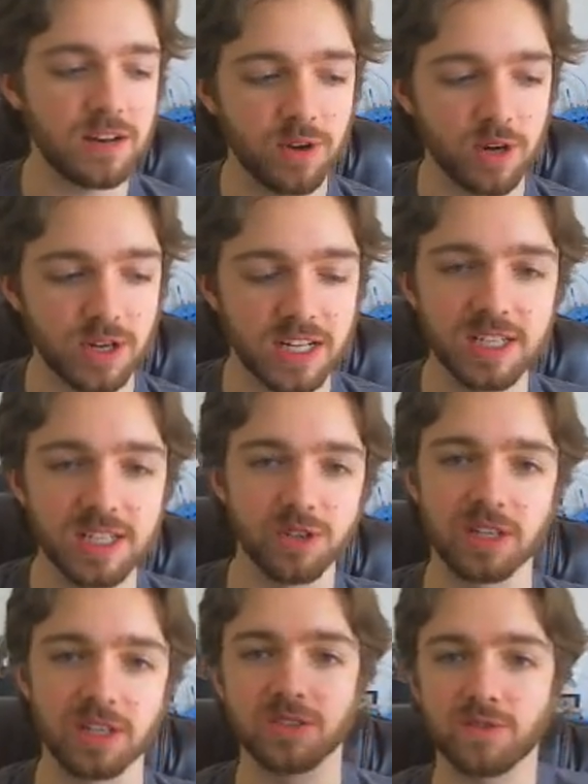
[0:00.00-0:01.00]
very
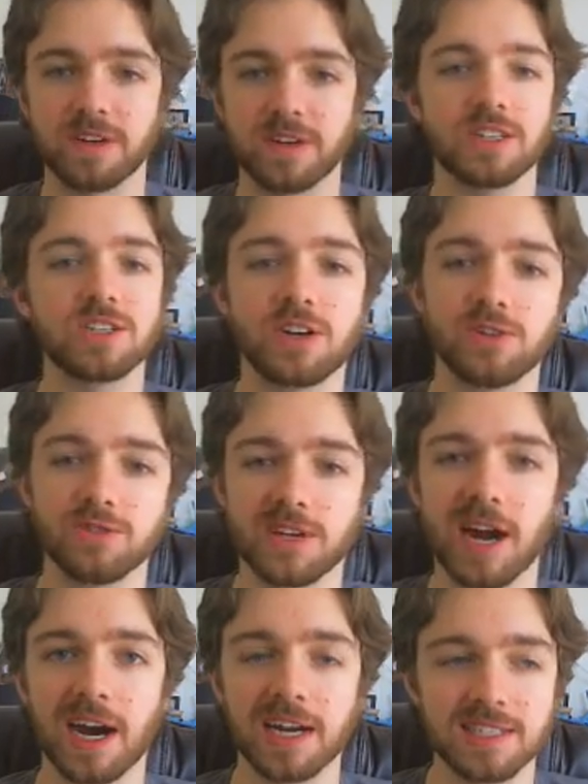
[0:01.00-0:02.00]
clearly in sort of a Hitchhiker's
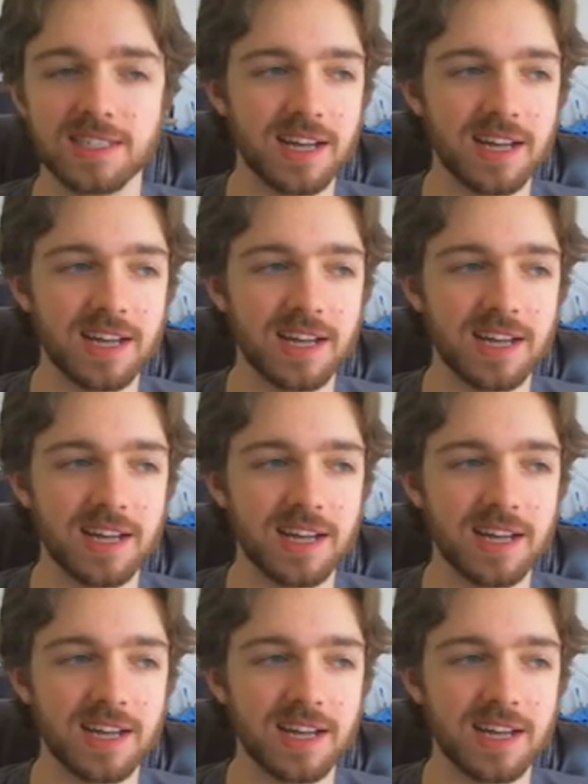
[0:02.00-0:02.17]
Guide